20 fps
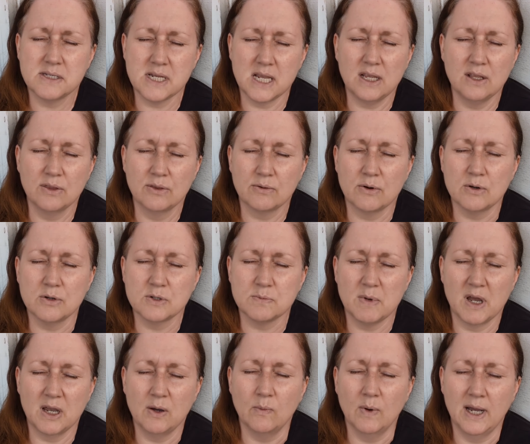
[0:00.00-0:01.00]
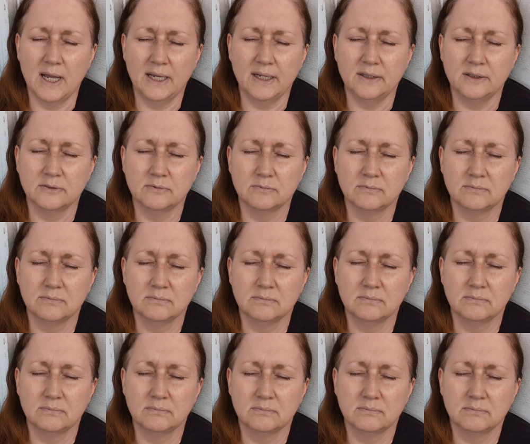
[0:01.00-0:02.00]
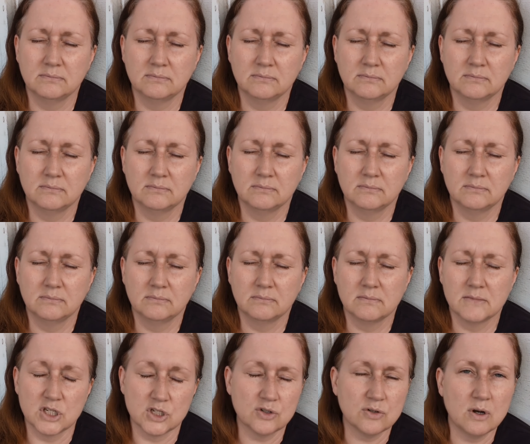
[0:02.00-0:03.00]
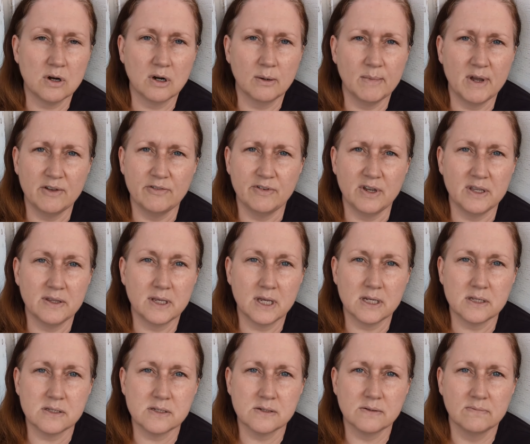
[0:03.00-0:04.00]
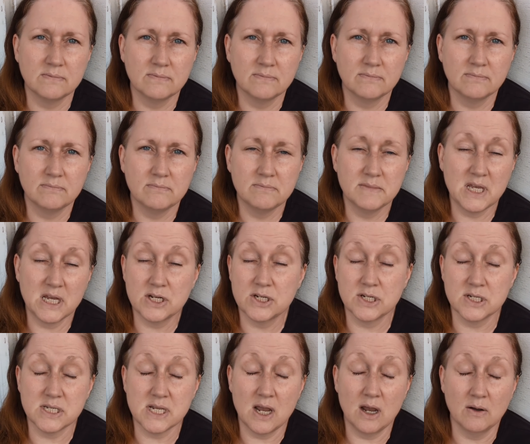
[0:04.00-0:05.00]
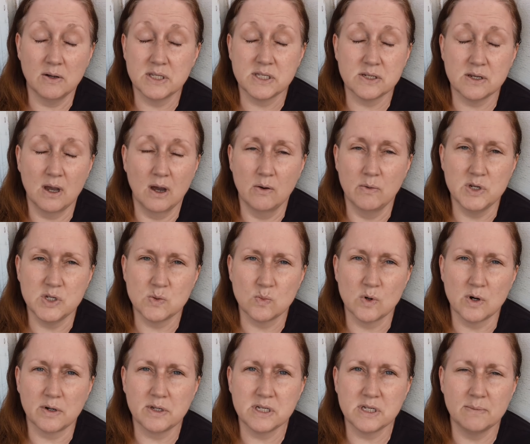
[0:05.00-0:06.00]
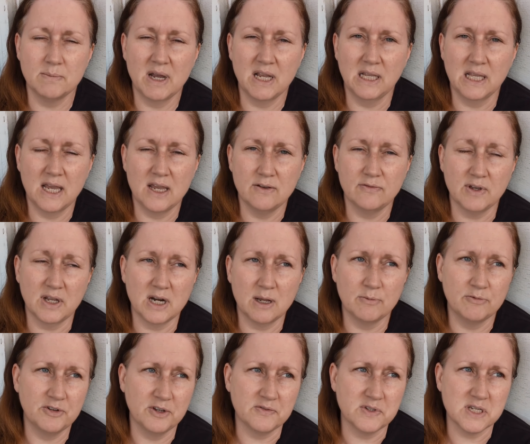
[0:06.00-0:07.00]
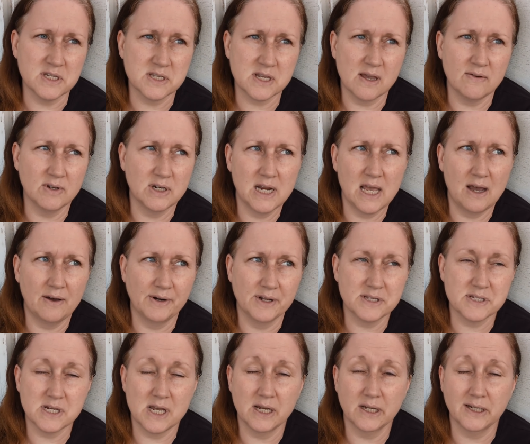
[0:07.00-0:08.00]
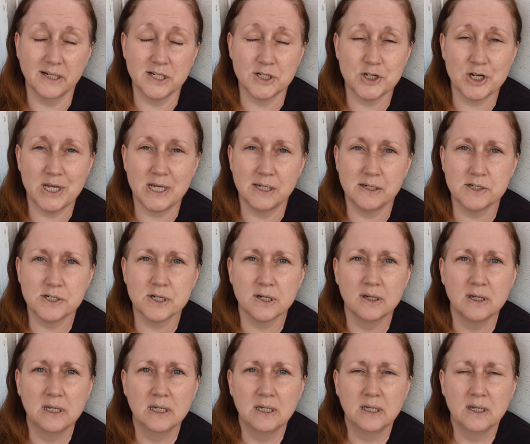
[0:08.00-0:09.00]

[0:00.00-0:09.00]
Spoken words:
Satan throws my way, the stronger my faith gets. That's just how it's always worked in my life, and I'm 57 now, and it's not going to change.